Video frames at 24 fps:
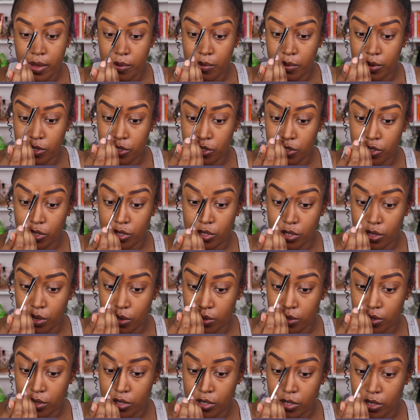Which just
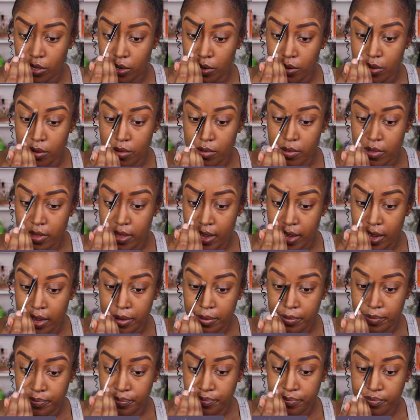goes to show you
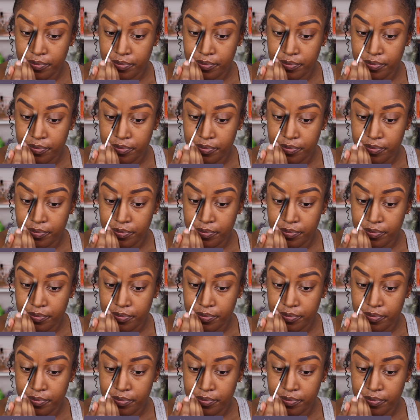that